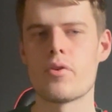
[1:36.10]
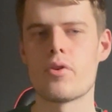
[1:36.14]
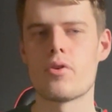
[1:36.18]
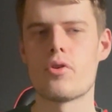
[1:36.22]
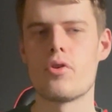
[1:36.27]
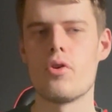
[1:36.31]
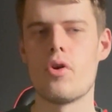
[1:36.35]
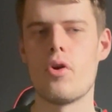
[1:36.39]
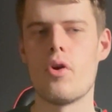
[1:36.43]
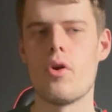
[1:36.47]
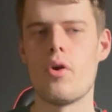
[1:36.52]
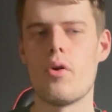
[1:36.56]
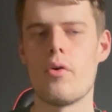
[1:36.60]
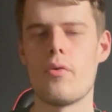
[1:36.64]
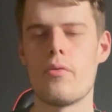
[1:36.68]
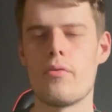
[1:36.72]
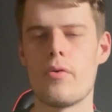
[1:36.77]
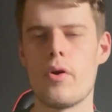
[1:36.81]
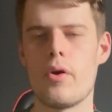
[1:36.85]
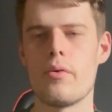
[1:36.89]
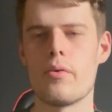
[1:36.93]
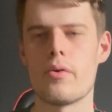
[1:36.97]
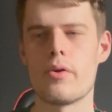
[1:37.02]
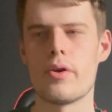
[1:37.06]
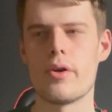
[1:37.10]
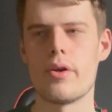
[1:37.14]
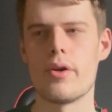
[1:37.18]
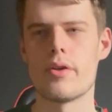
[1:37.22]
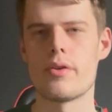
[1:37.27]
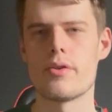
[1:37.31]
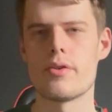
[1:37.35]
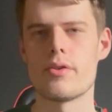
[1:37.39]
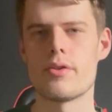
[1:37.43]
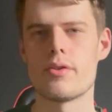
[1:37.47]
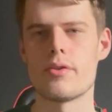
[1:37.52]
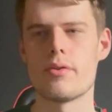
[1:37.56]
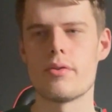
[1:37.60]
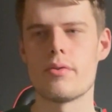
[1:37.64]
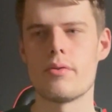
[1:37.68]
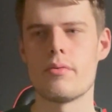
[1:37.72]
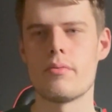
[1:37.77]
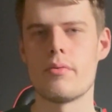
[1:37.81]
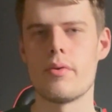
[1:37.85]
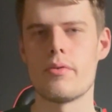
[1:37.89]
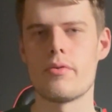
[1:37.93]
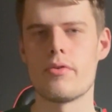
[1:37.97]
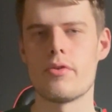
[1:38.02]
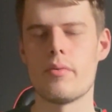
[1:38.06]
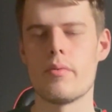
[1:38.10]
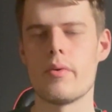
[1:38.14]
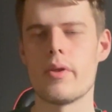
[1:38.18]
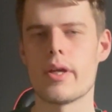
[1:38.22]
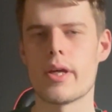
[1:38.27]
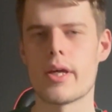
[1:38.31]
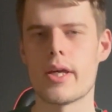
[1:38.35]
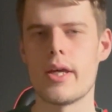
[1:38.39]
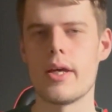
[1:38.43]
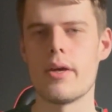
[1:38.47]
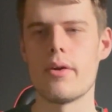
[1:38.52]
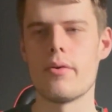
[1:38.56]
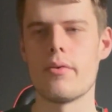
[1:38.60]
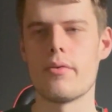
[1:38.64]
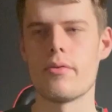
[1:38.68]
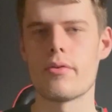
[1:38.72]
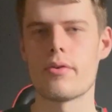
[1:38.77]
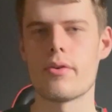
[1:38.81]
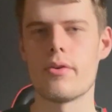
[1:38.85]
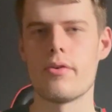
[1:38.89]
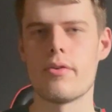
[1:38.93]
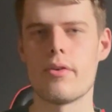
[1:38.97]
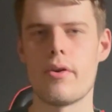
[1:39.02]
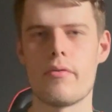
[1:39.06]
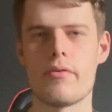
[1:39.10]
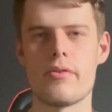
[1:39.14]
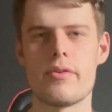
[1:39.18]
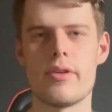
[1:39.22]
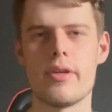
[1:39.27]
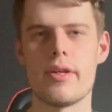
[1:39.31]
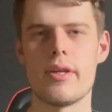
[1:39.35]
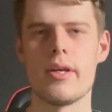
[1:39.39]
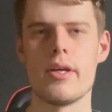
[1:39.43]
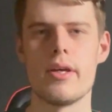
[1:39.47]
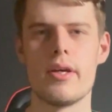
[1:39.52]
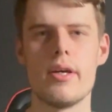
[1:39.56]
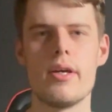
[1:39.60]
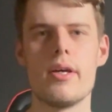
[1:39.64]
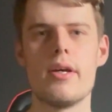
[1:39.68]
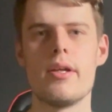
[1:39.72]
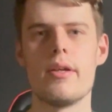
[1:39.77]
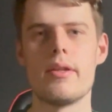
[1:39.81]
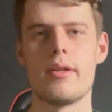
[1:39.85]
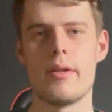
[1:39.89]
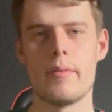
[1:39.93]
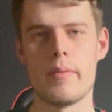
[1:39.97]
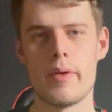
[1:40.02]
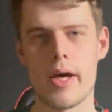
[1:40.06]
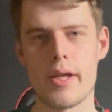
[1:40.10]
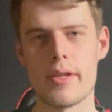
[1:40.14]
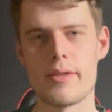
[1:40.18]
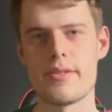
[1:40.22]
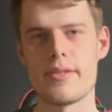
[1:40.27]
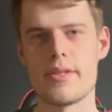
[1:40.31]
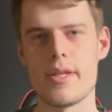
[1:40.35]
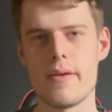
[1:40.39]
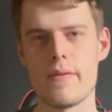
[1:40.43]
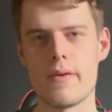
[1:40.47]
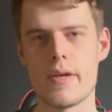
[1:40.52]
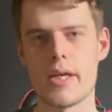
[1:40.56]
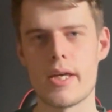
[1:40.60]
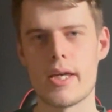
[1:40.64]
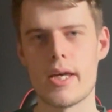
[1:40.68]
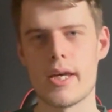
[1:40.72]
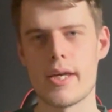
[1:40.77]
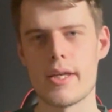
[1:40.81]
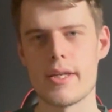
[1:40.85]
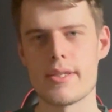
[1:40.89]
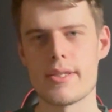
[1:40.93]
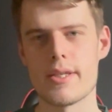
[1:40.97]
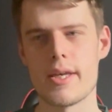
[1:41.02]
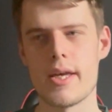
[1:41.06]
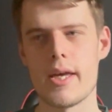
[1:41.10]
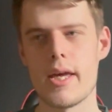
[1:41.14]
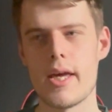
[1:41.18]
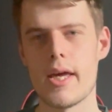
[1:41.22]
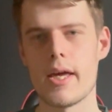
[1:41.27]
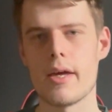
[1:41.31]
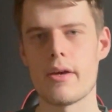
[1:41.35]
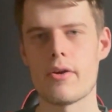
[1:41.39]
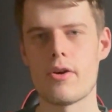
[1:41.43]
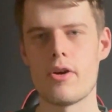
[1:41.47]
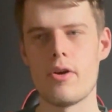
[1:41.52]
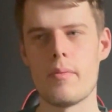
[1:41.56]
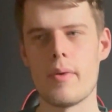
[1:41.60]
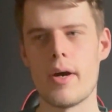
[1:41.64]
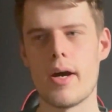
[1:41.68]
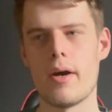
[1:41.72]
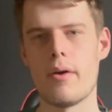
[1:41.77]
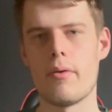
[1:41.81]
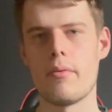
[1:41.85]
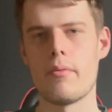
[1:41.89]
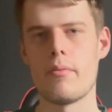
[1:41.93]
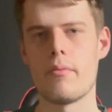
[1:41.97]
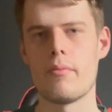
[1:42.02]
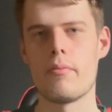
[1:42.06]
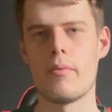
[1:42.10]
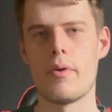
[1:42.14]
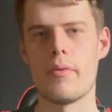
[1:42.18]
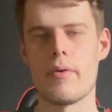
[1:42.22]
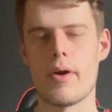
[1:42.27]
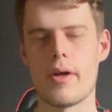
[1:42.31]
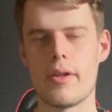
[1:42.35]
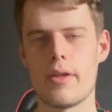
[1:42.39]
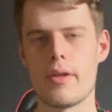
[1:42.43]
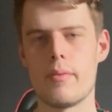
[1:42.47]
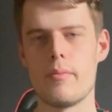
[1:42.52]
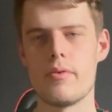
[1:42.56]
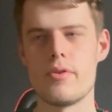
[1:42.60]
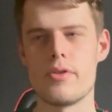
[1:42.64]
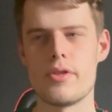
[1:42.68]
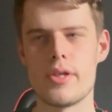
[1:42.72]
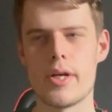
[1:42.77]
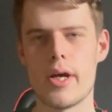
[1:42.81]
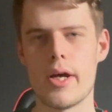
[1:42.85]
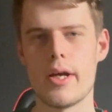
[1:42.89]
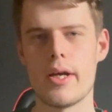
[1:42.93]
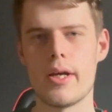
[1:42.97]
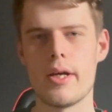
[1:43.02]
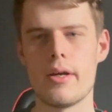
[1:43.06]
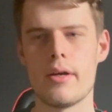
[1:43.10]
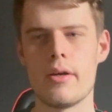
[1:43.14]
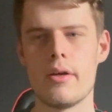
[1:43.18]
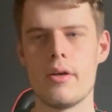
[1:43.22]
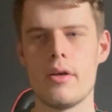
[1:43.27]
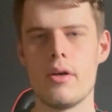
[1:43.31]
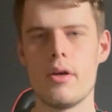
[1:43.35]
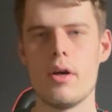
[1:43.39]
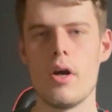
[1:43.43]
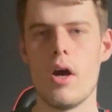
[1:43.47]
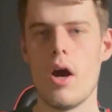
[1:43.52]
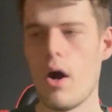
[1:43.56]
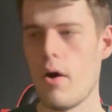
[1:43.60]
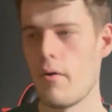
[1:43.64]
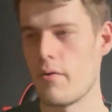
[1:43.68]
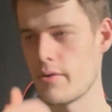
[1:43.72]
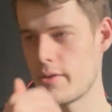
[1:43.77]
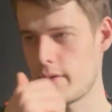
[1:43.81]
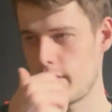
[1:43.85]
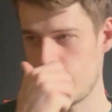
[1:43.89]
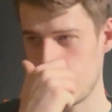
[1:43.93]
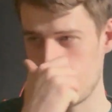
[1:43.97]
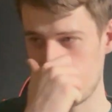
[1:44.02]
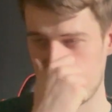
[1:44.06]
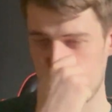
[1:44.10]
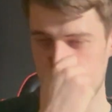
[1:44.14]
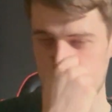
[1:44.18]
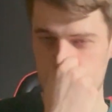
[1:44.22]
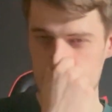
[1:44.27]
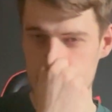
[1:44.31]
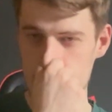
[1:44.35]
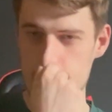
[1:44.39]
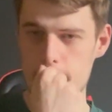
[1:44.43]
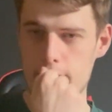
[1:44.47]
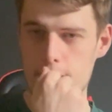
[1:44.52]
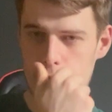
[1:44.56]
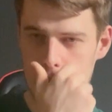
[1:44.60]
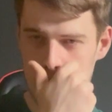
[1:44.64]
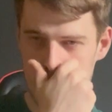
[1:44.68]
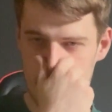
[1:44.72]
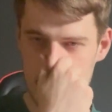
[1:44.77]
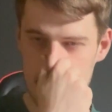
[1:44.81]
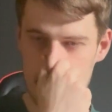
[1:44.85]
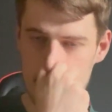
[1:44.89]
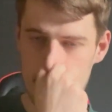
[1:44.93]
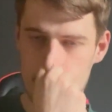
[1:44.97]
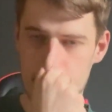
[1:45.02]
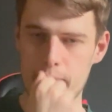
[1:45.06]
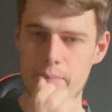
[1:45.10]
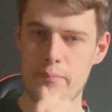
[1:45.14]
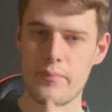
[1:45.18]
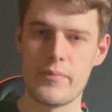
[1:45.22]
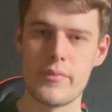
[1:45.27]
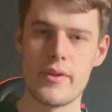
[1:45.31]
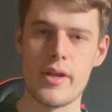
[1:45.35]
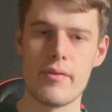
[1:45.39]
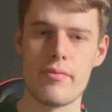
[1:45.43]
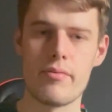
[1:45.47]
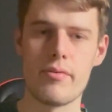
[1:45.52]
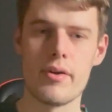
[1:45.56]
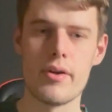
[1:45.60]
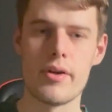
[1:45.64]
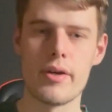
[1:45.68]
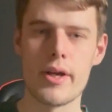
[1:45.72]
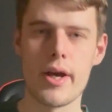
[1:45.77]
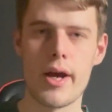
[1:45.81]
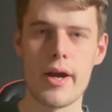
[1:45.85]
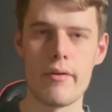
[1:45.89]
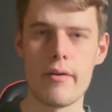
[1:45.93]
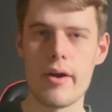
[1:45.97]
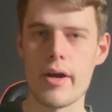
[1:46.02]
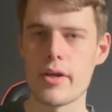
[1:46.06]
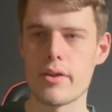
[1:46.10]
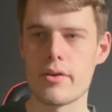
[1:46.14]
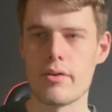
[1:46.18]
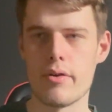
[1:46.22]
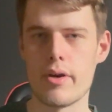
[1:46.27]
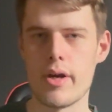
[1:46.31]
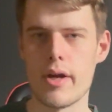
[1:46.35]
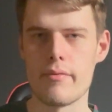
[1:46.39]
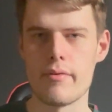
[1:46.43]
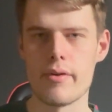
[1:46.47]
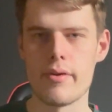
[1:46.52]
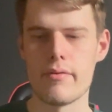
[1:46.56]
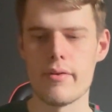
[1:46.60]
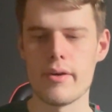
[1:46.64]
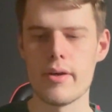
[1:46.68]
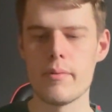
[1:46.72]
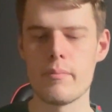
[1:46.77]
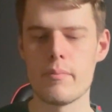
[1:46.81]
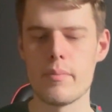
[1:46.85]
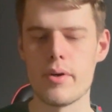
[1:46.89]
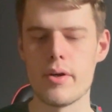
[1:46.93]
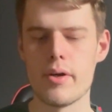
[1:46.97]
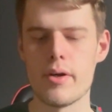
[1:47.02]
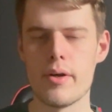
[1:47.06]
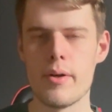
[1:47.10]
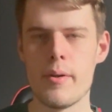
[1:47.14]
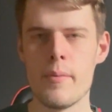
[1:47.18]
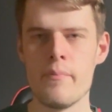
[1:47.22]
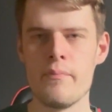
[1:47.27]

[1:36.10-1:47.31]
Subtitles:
gore focused with some of the kills because obviously we had Stephen King's It come out with Andy Muschietti. Obviously this is a different director and everything, but